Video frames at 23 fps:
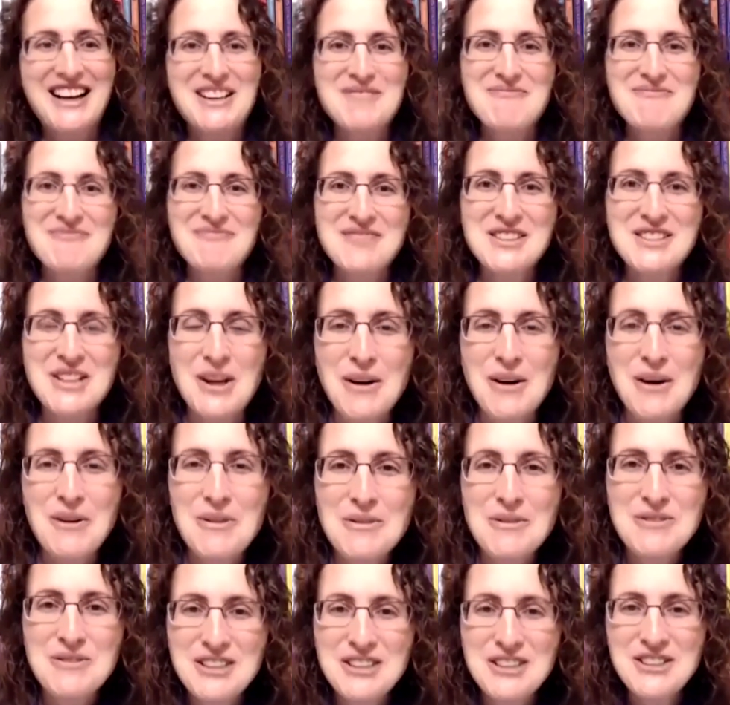So
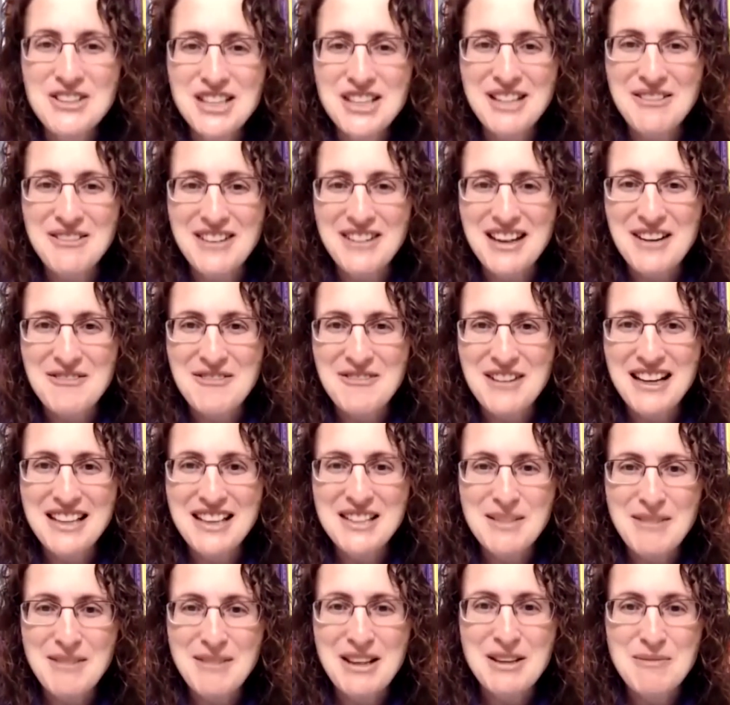usually when I find
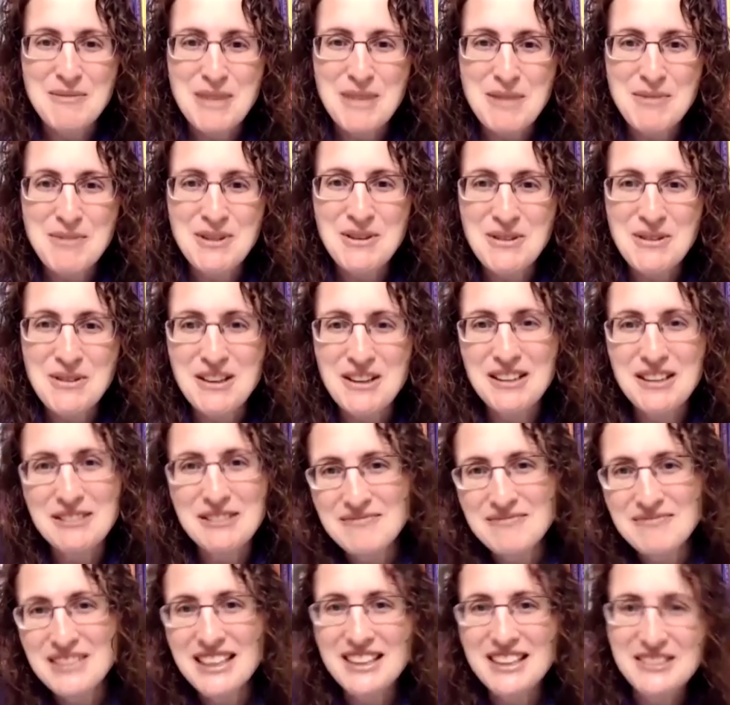some other people who are,
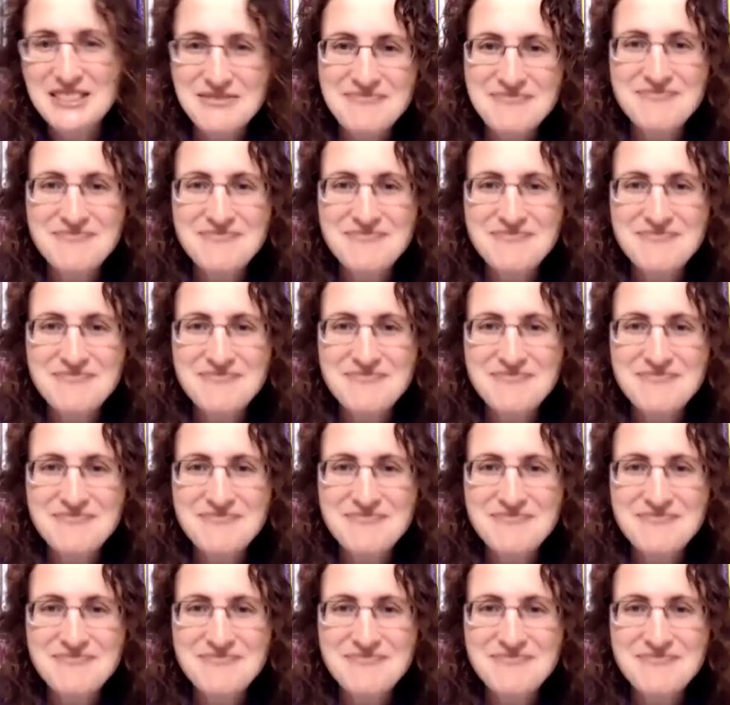you know,